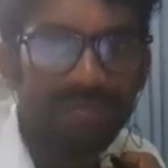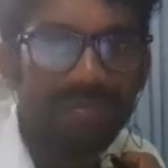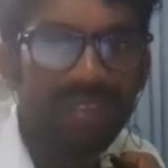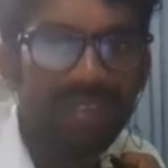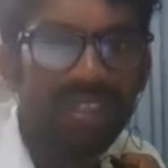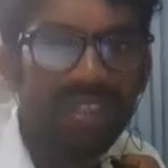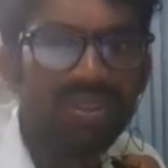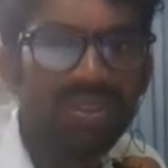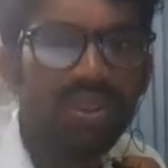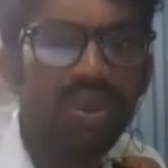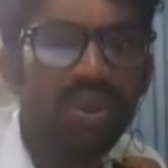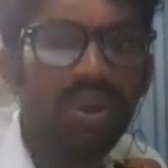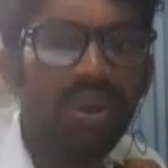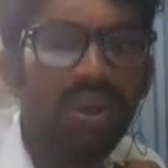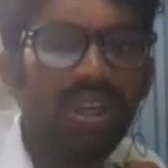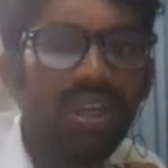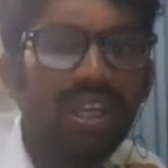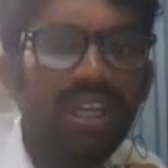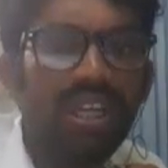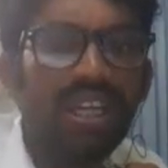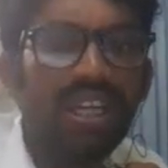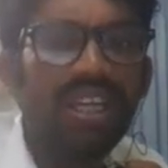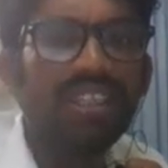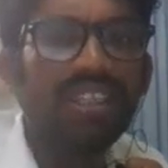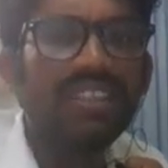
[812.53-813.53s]
So
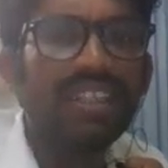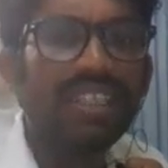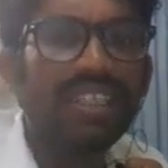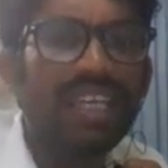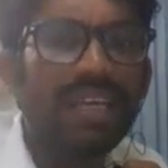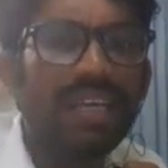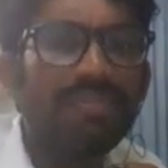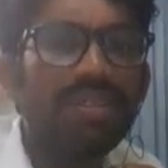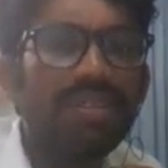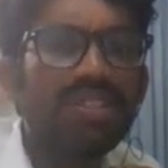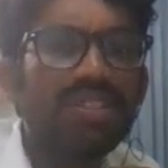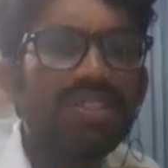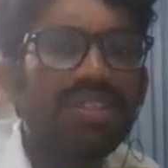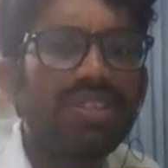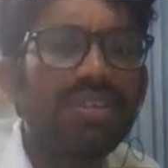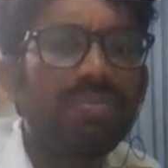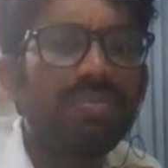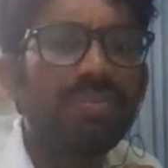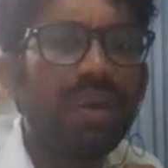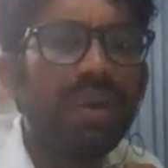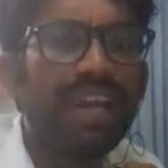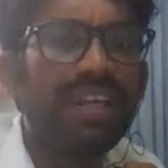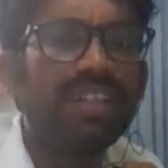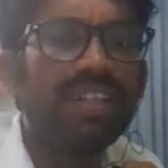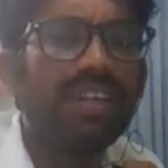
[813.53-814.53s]
in the chemistry
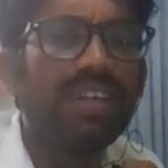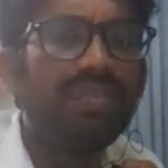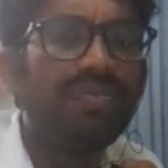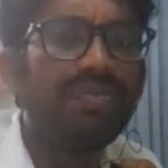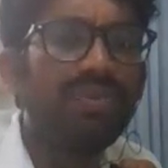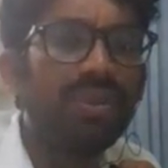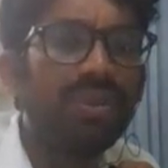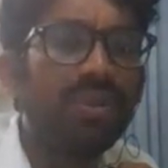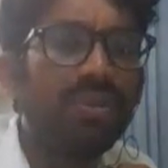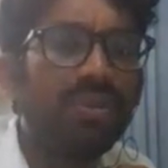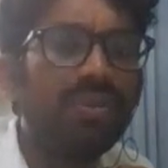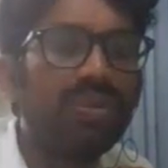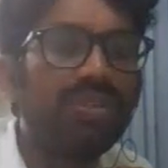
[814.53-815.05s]
point of view,